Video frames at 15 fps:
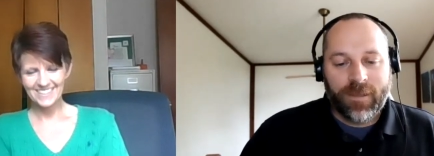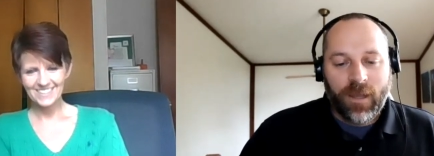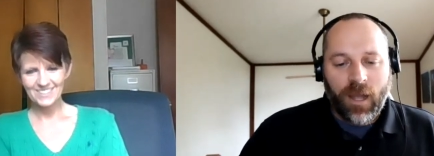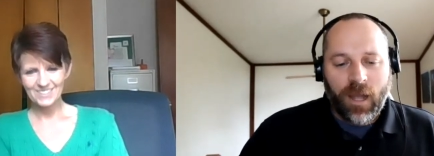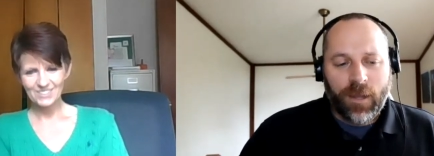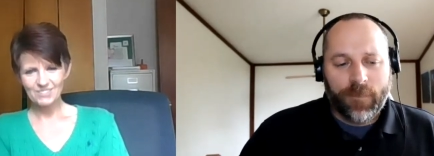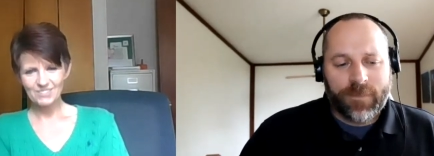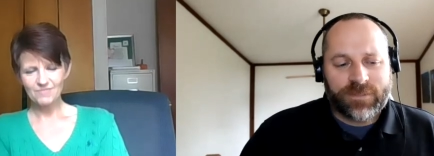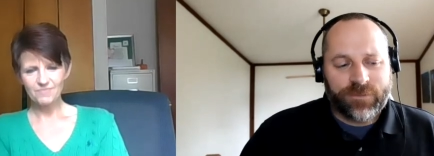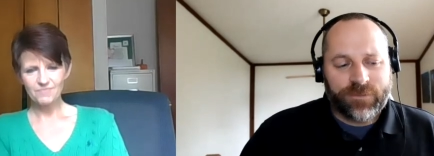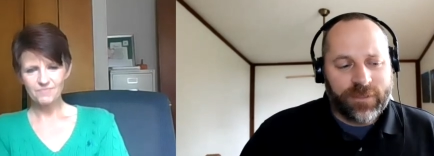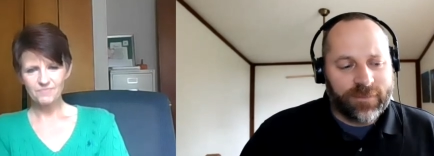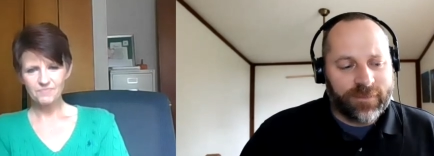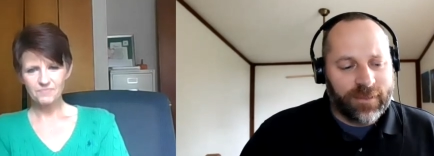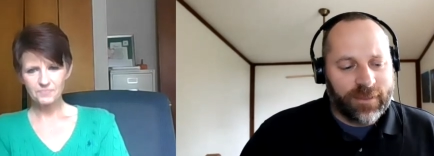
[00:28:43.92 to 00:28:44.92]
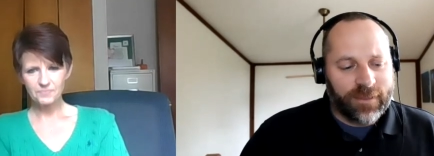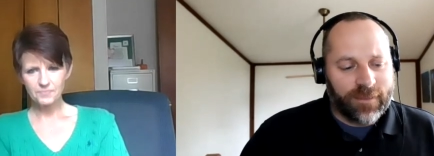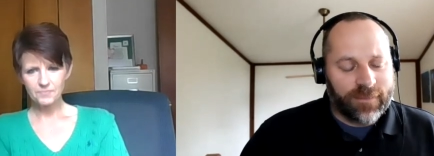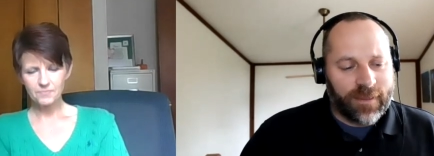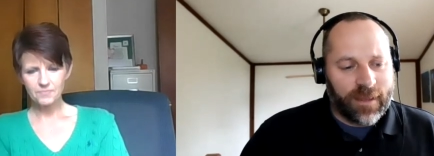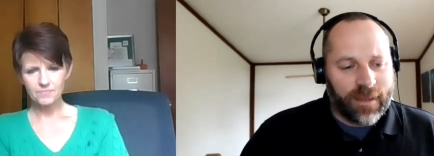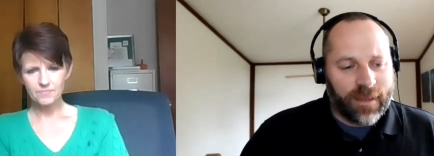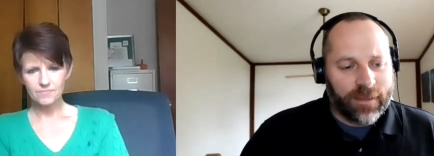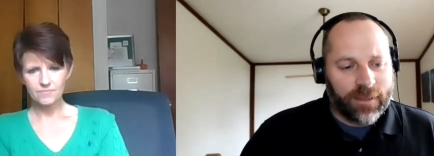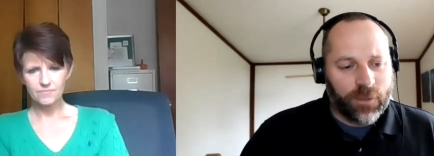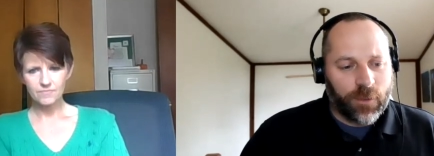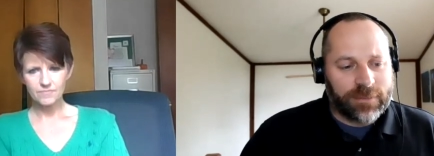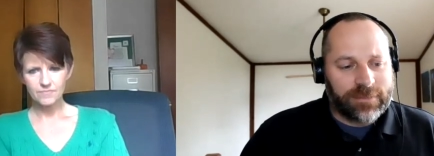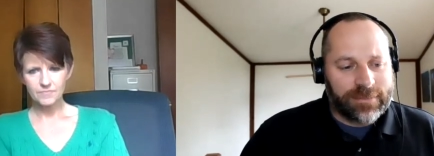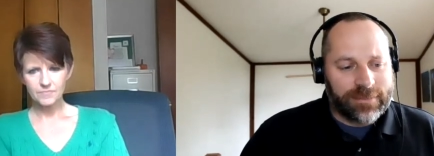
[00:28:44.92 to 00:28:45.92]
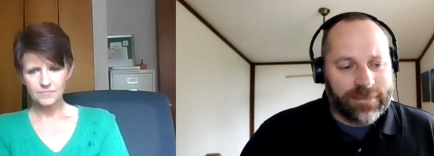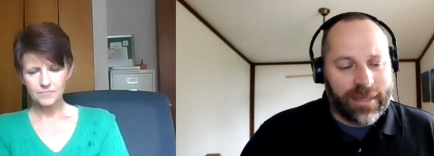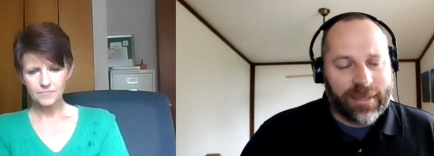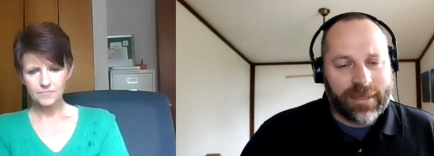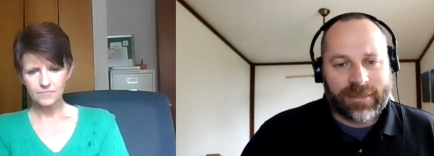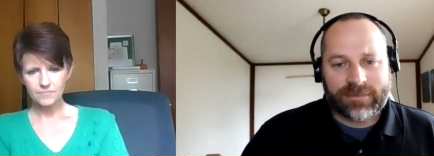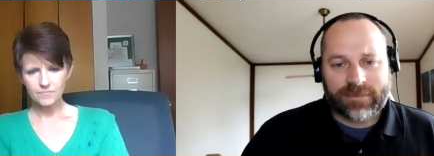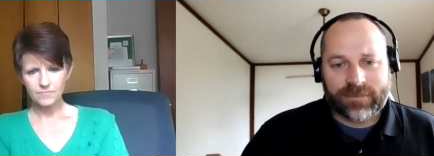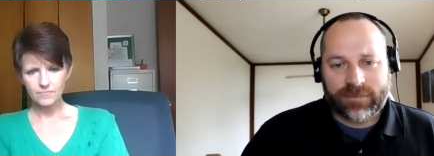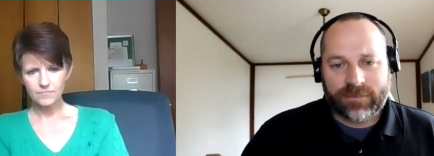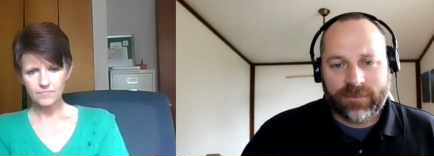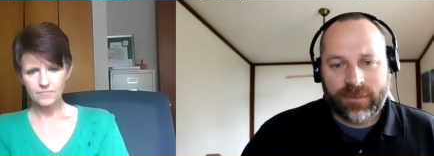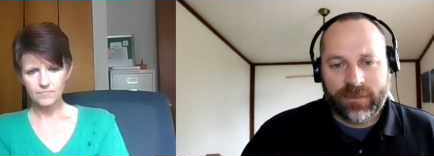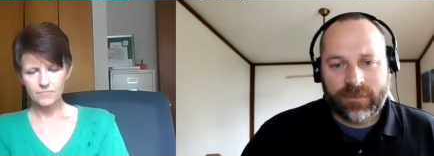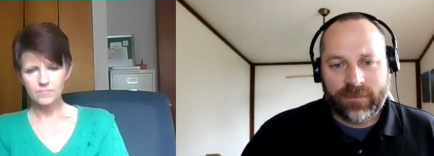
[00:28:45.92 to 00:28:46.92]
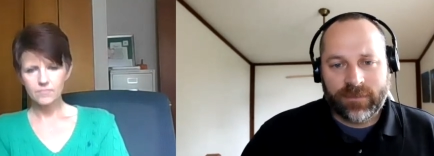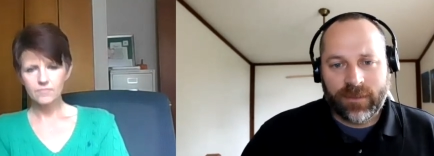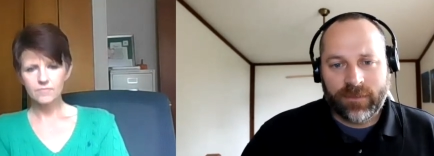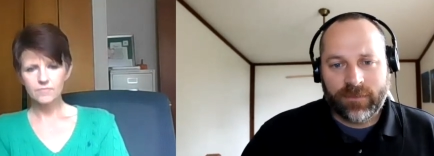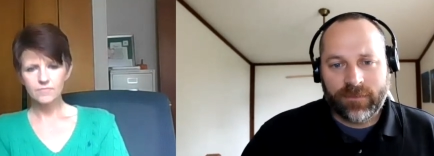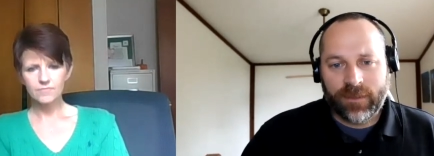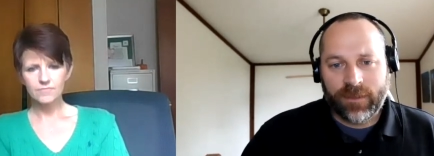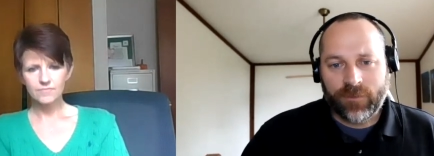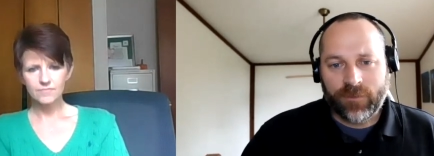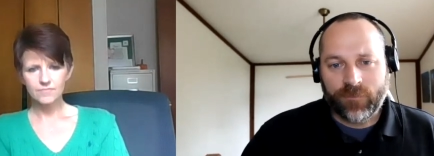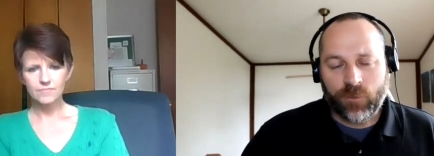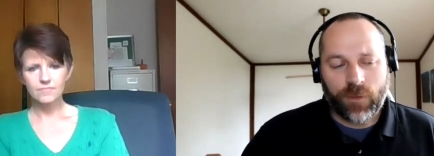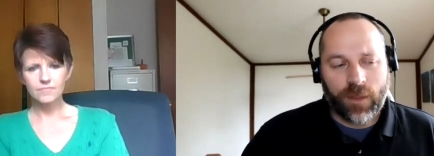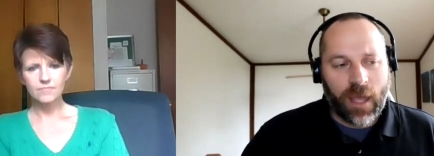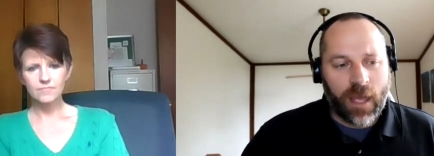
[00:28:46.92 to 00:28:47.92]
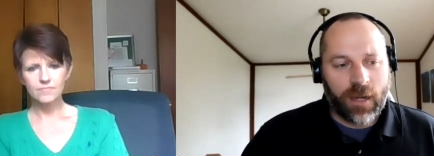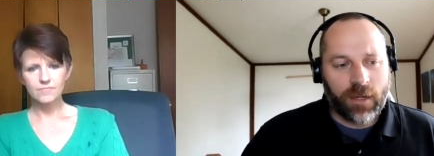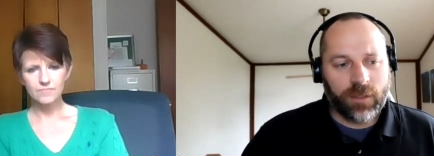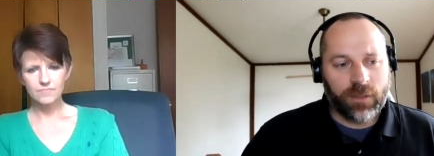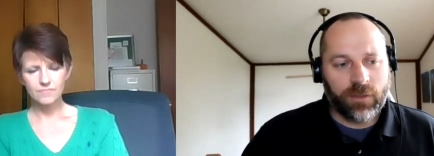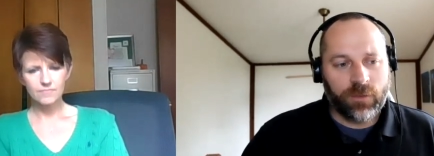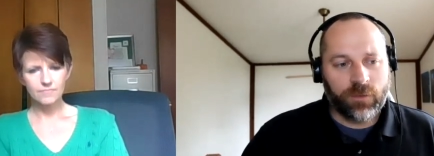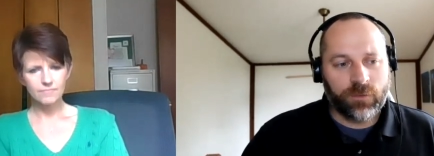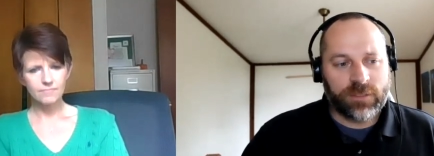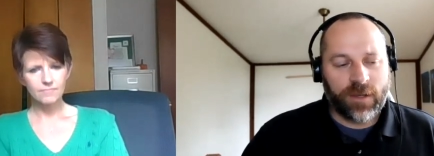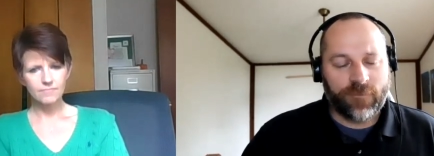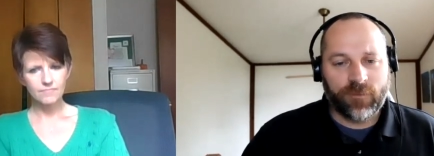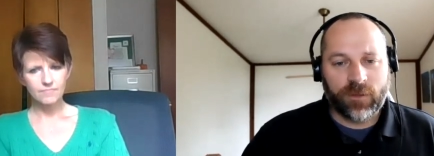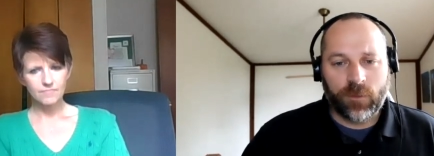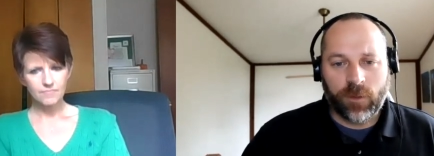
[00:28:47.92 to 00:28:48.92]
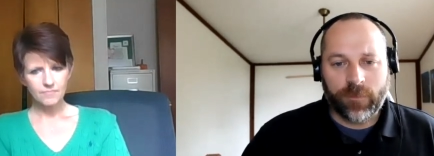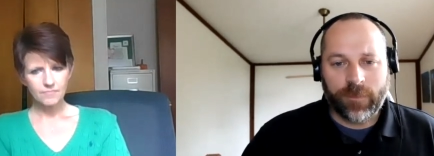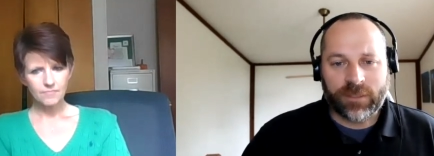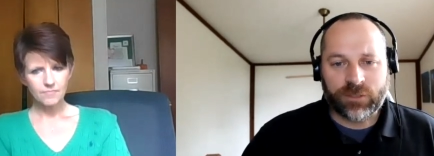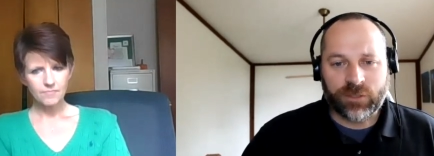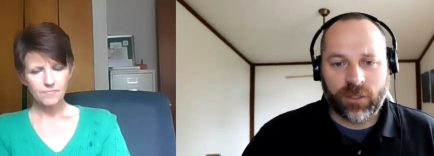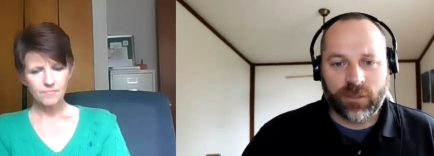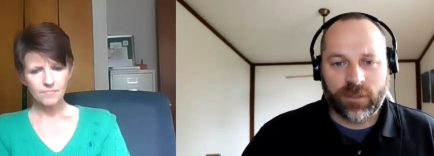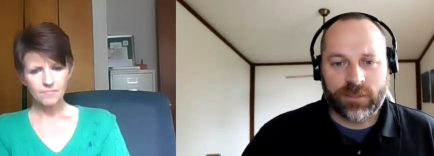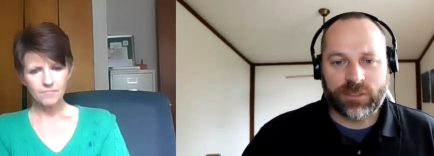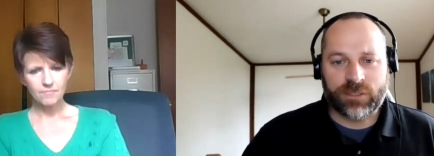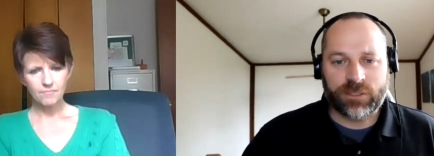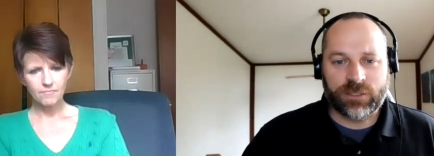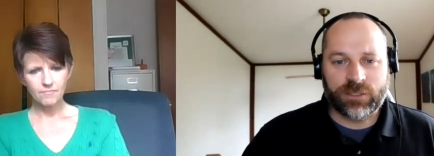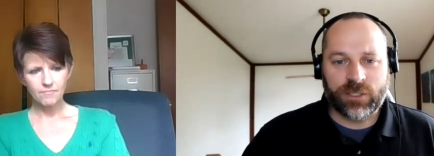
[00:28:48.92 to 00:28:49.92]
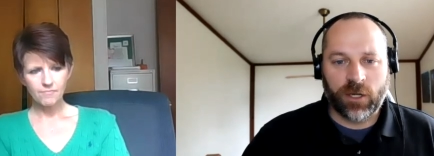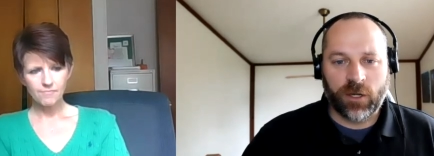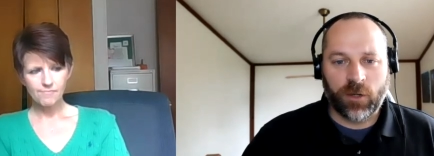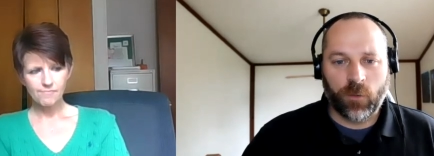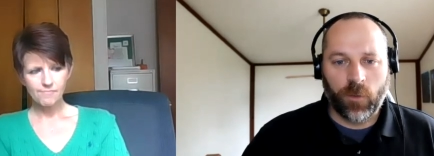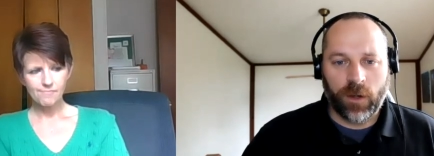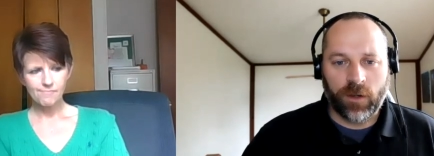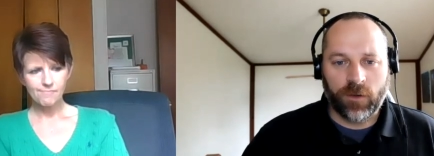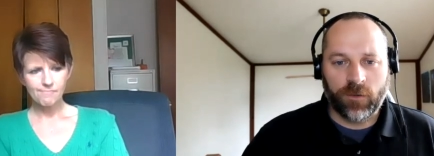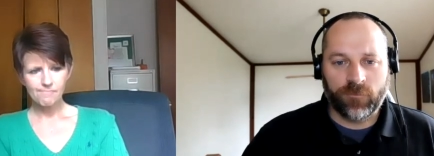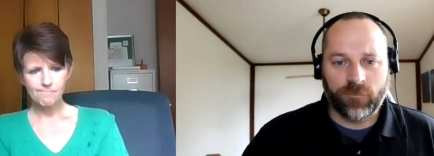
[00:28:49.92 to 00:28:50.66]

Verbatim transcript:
Speaker 1: Um, is there anything that you know I didn't ask in in the interview that you definitely want to make sure our listeners are aware of?